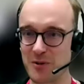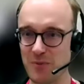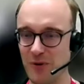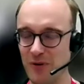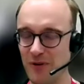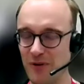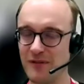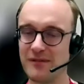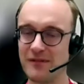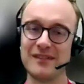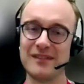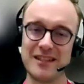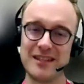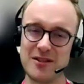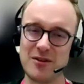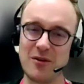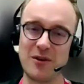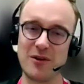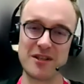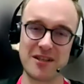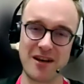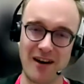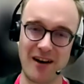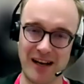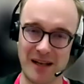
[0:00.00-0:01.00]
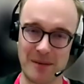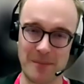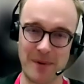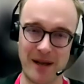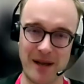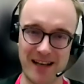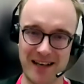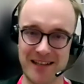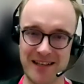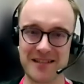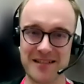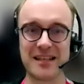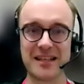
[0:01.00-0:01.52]
much more, it's not entirely
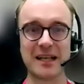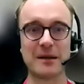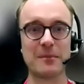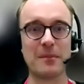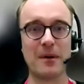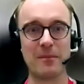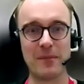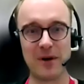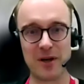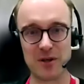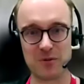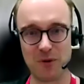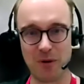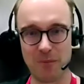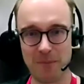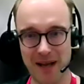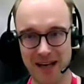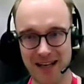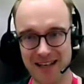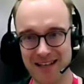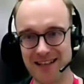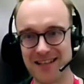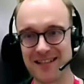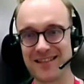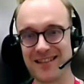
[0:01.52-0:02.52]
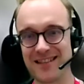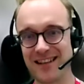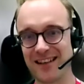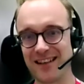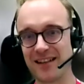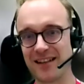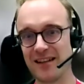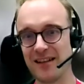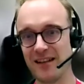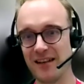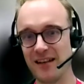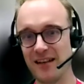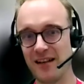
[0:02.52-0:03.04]
mechanistic, but much more
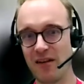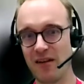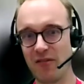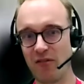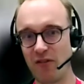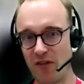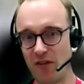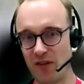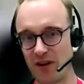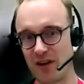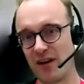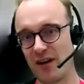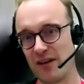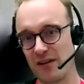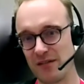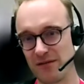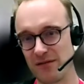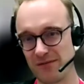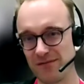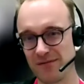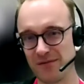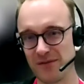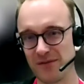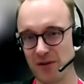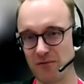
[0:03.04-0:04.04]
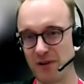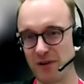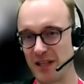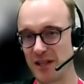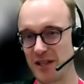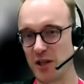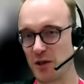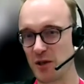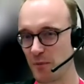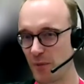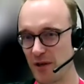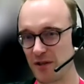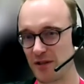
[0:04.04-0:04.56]
mechanistic than the kind of the
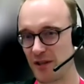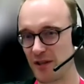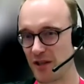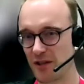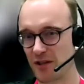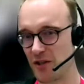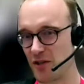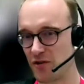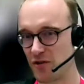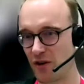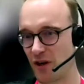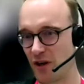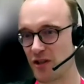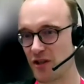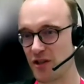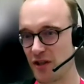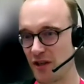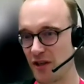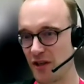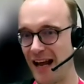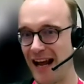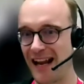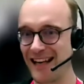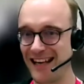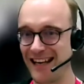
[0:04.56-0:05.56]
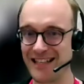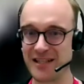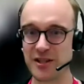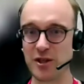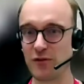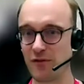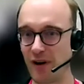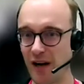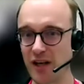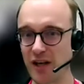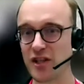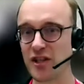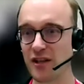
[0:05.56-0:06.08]
research process construction and
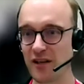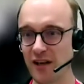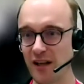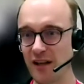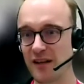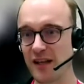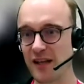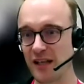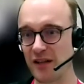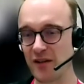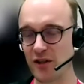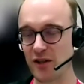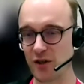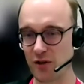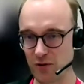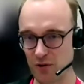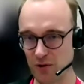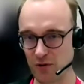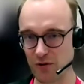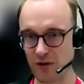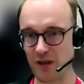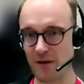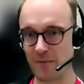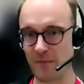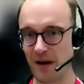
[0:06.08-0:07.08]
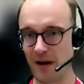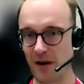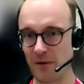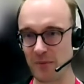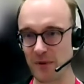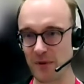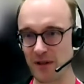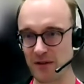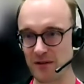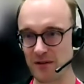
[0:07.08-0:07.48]
iteration, I think, that you're talking about,